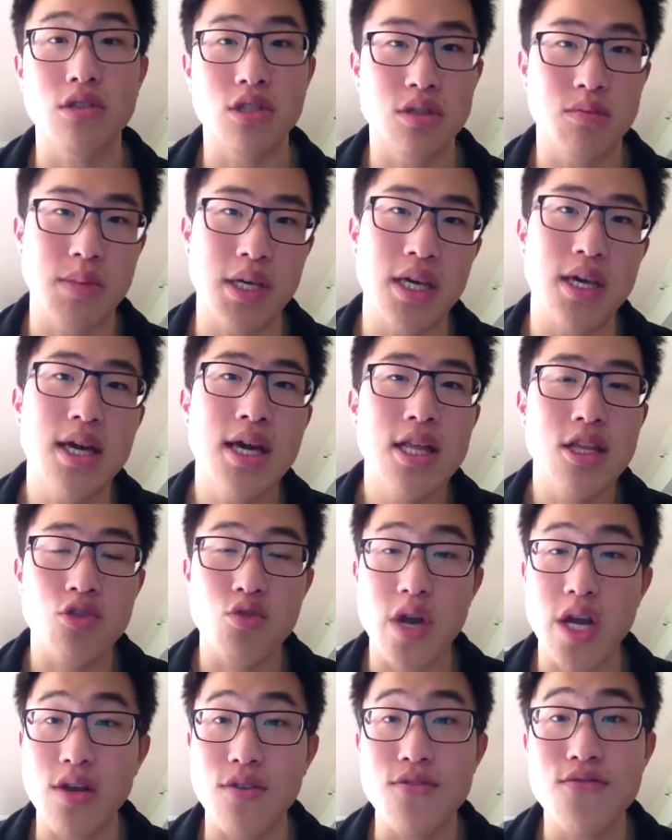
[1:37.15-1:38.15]
You could be the
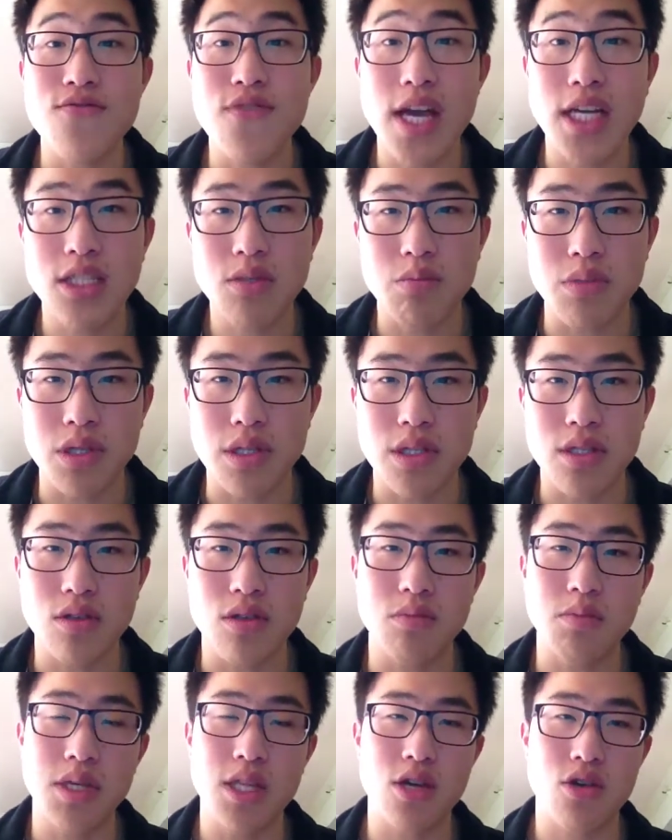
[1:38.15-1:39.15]
creator of Facebook. You
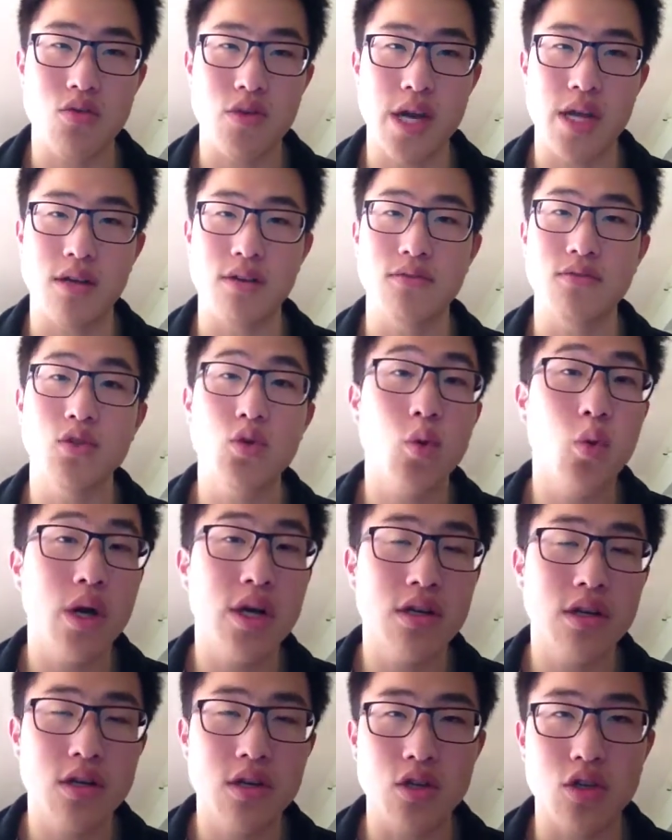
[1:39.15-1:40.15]
could be the creator of
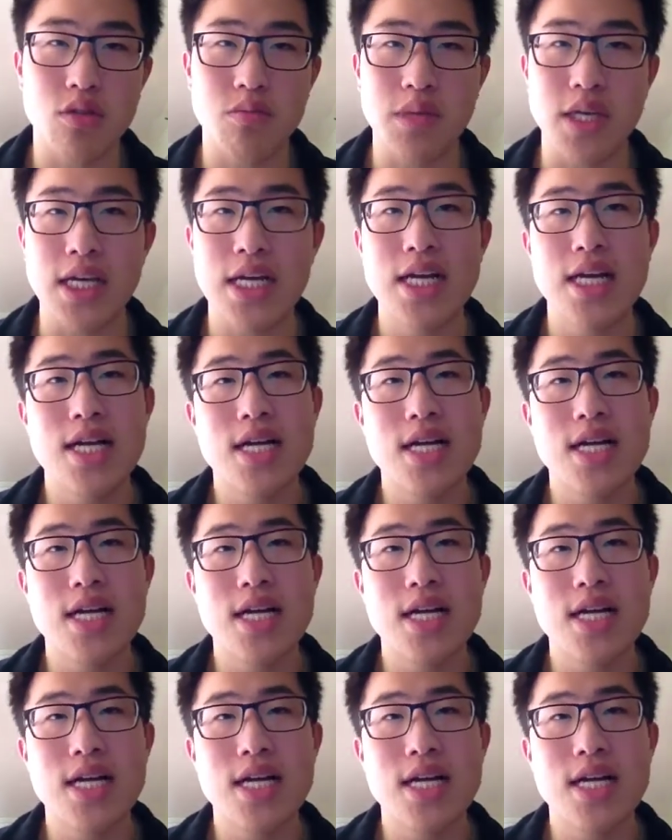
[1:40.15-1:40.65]
Twitter. You could be,